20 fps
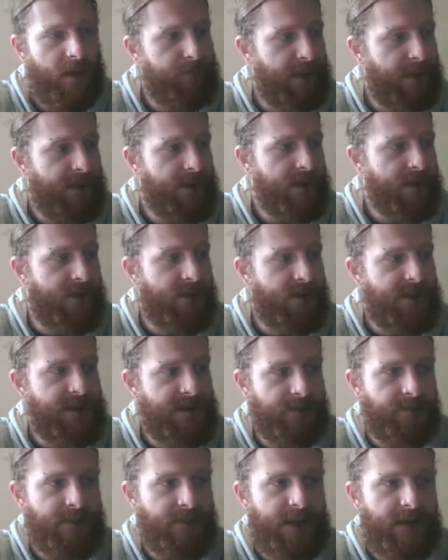Biggest
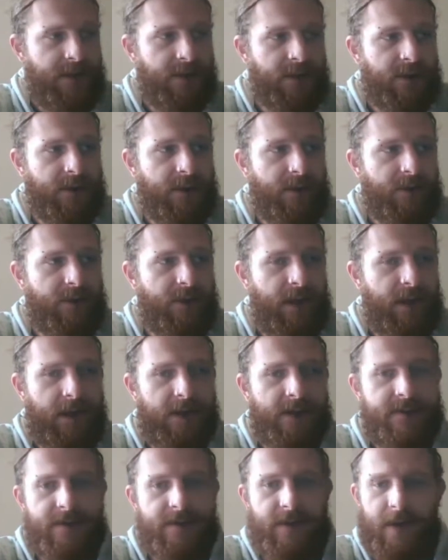reason being
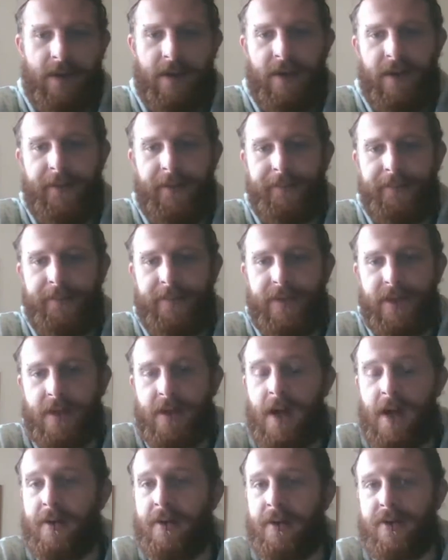that um, the
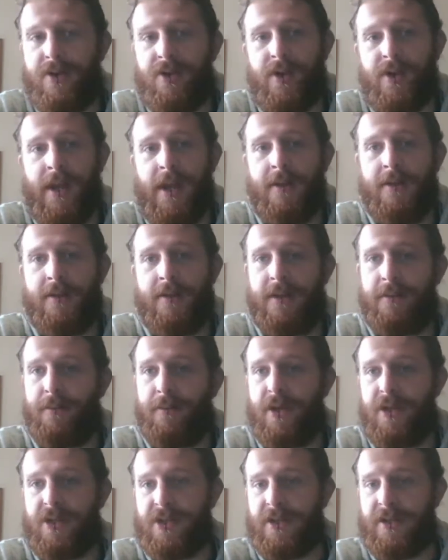current trend in
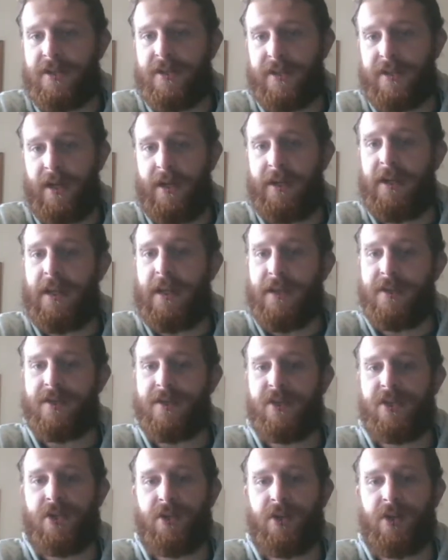motion design
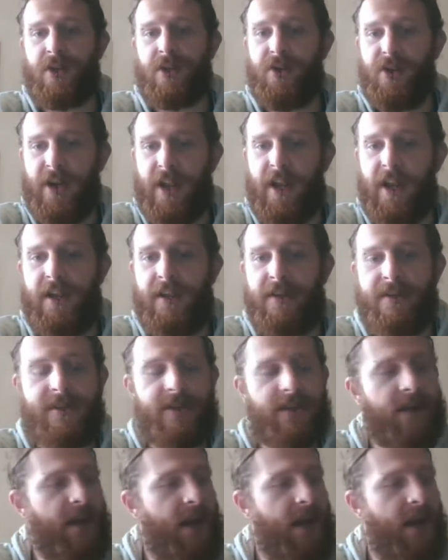is to create